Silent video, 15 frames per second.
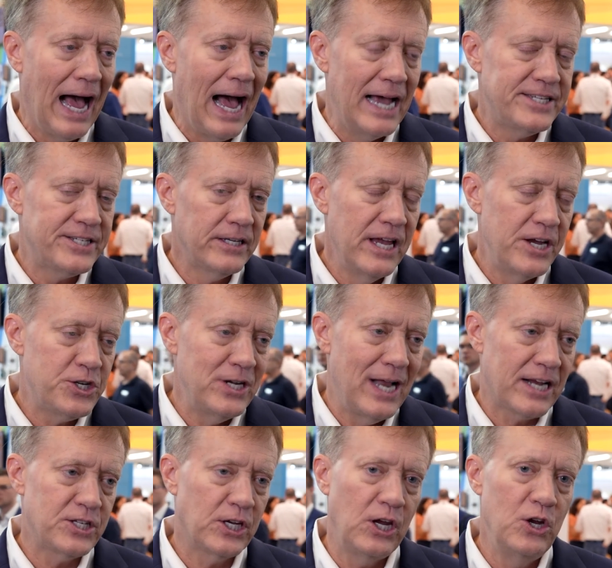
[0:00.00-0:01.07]
isolation
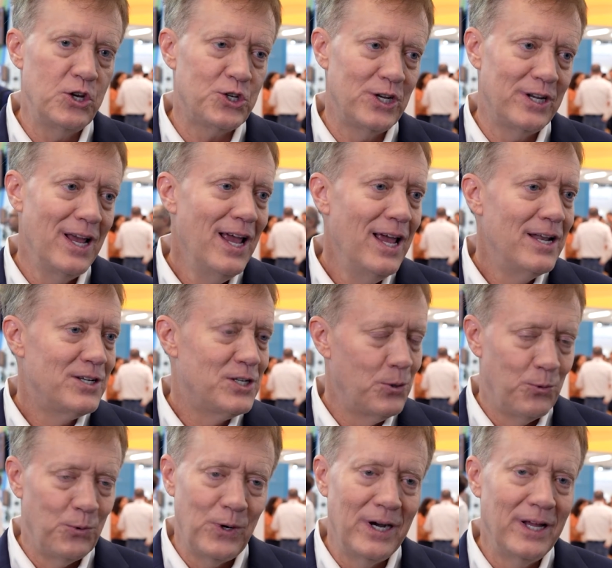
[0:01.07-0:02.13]
execution, to
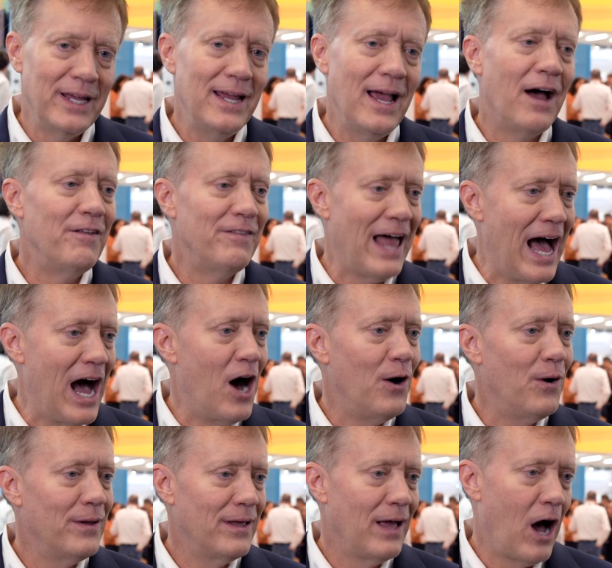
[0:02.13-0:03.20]
really
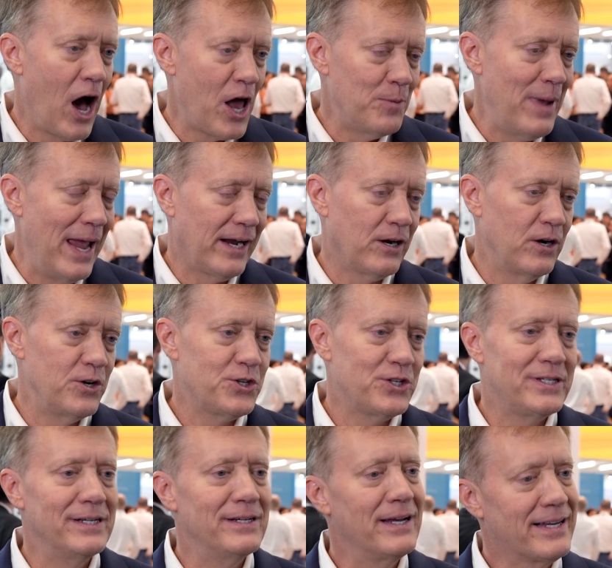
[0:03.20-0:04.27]
allow automakers
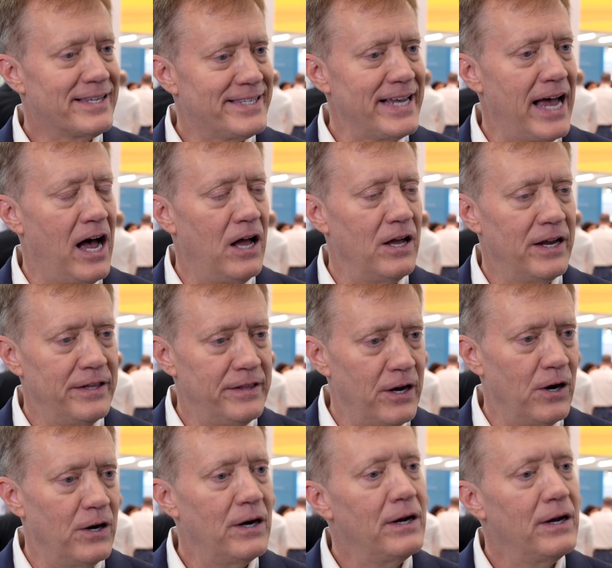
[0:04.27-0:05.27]
to excel in their